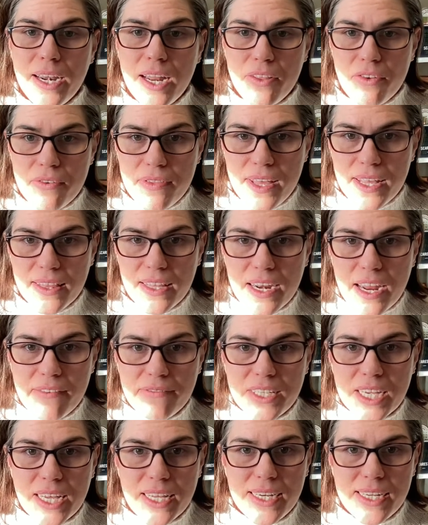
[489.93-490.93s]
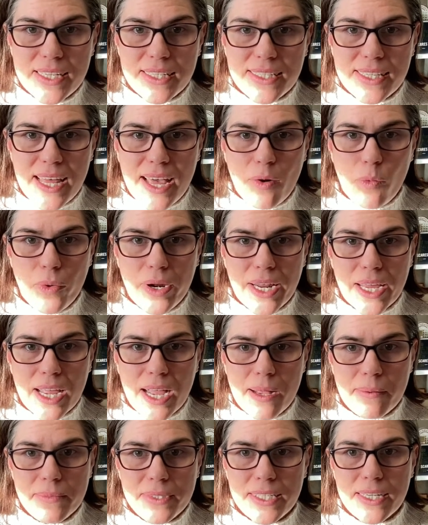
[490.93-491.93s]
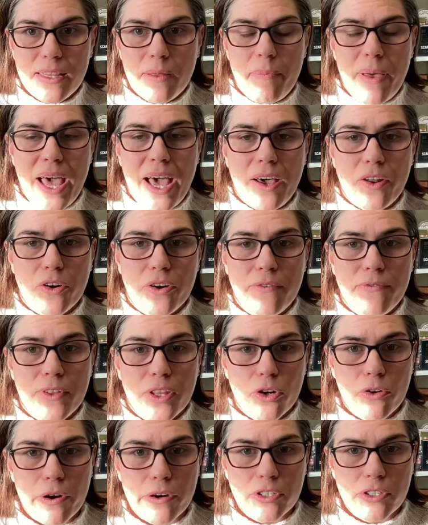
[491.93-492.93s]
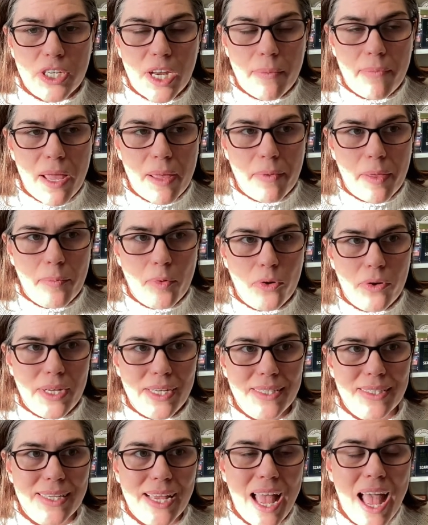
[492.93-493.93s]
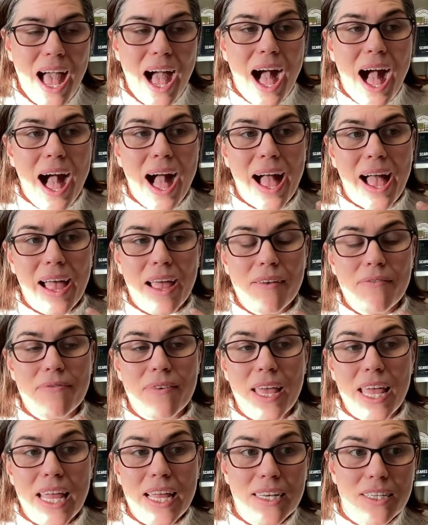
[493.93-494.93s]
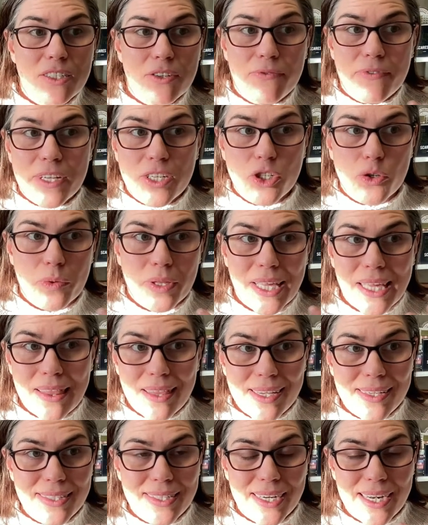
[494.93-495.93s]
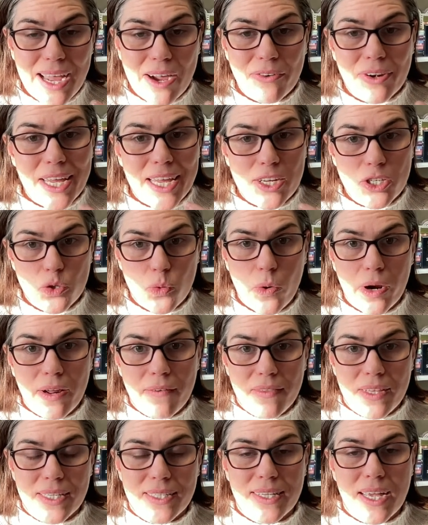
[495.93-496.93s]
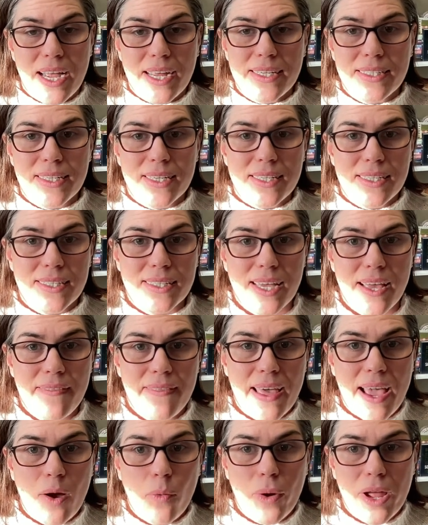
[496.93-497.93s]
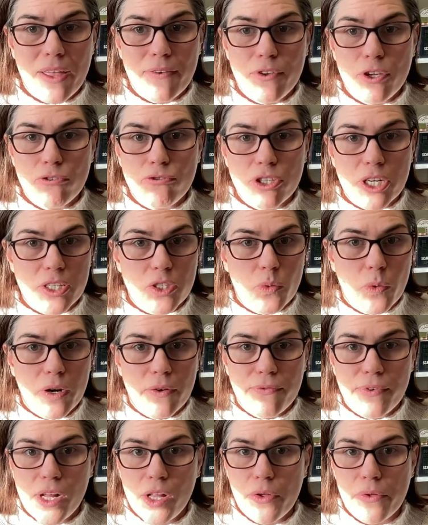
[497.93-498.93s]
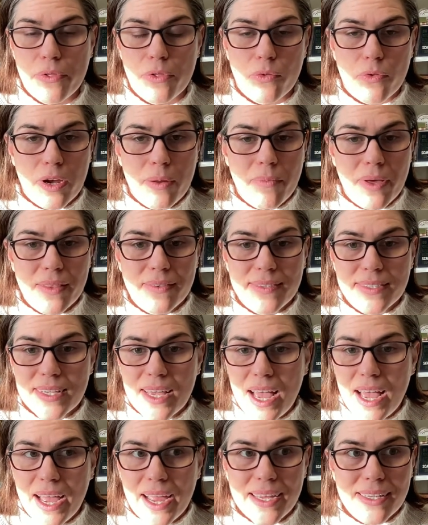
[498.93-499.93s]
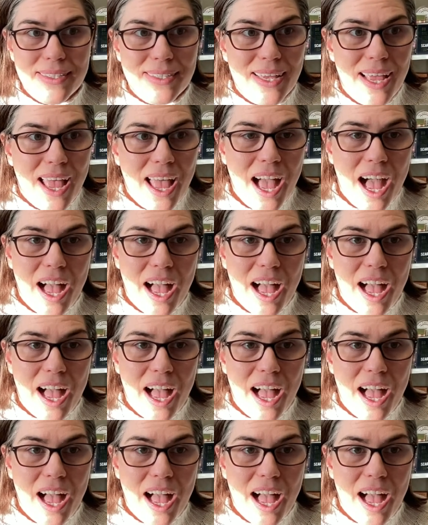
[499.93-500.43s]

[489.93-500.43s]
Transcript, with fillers: Another thing that I've done is that when it comes to the pattern for the crochet baby booties, I've individually listed out each one of the sizes. And that way, if you just want to follow the three month size,